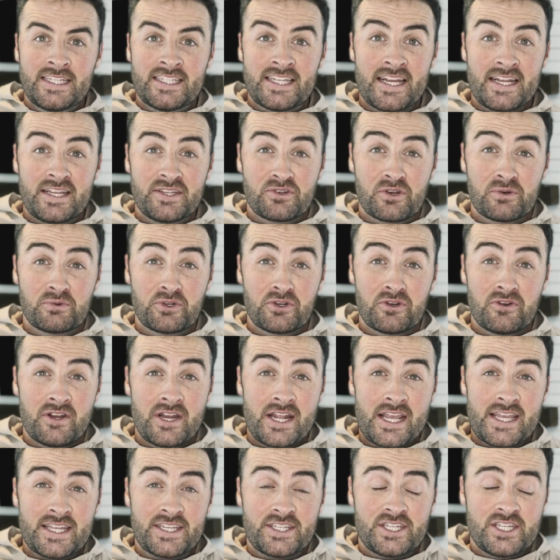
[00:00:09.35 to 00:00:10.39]
Today's scripture
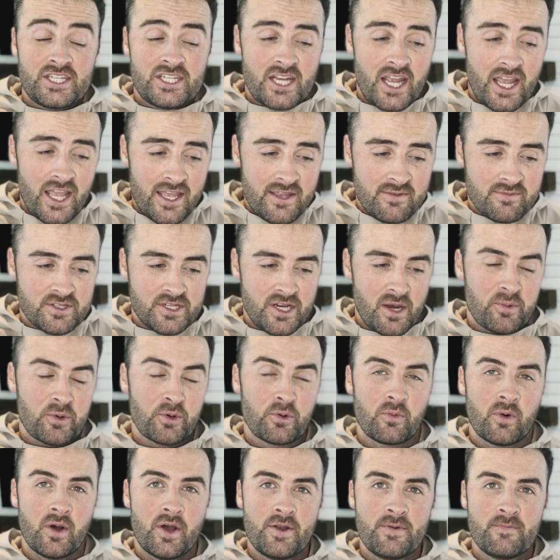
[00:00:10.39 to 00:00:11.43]
reading is James chapter
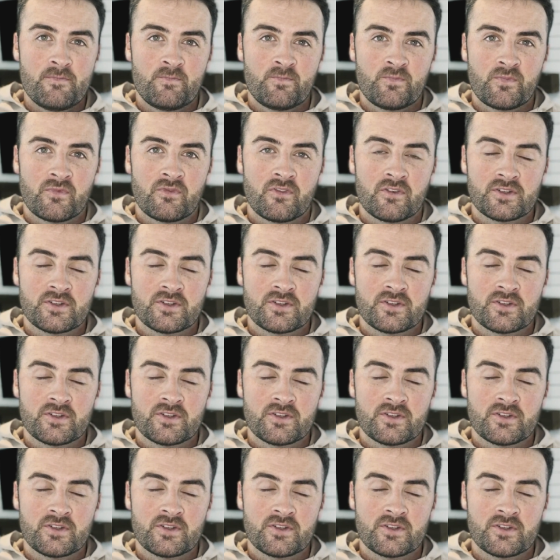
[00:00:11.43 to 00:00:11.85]
1,